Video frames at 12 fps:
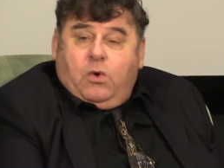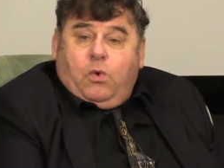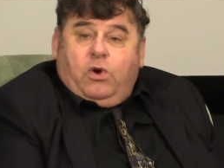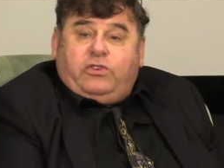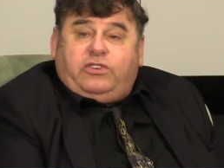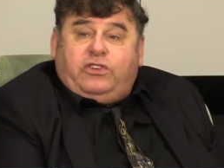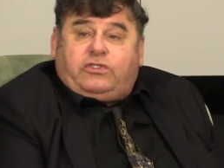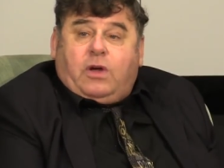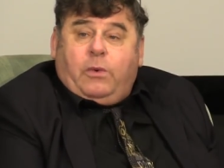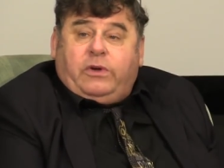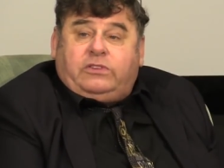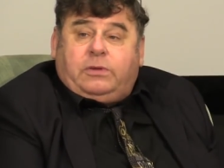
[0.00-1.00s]
or she's
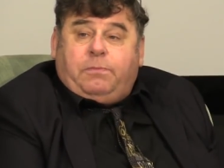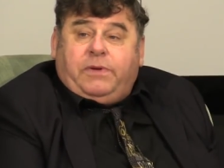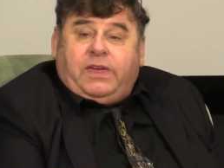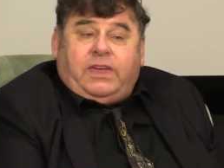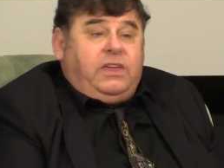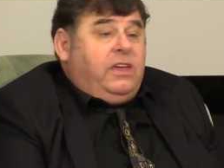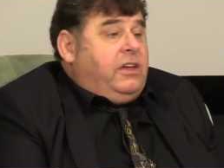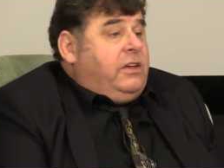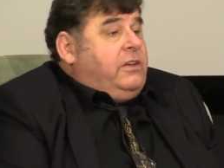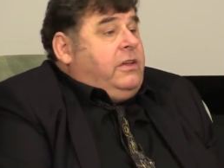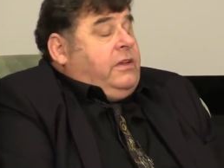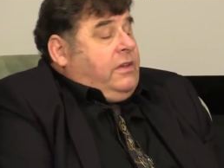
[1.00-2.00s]
going to be
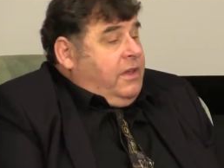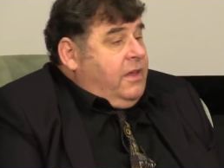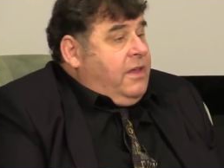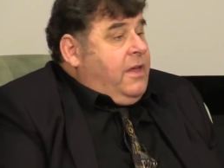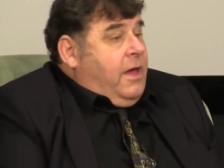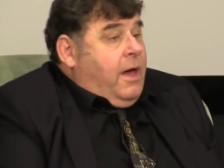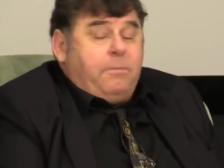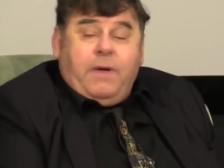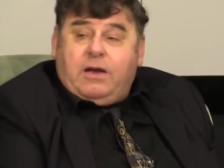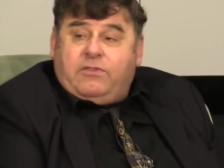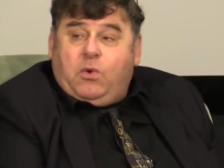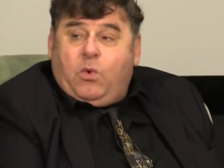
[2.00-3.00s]
a
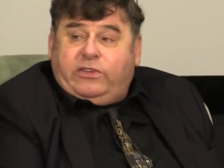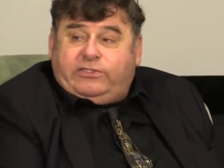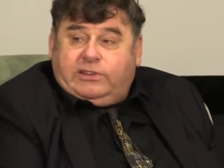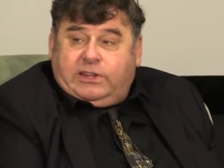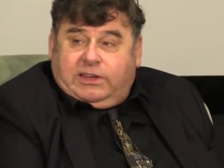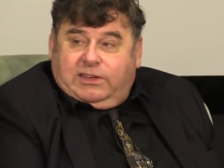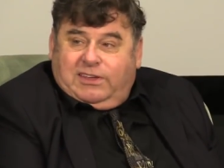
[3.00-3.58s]
Mary Wesley.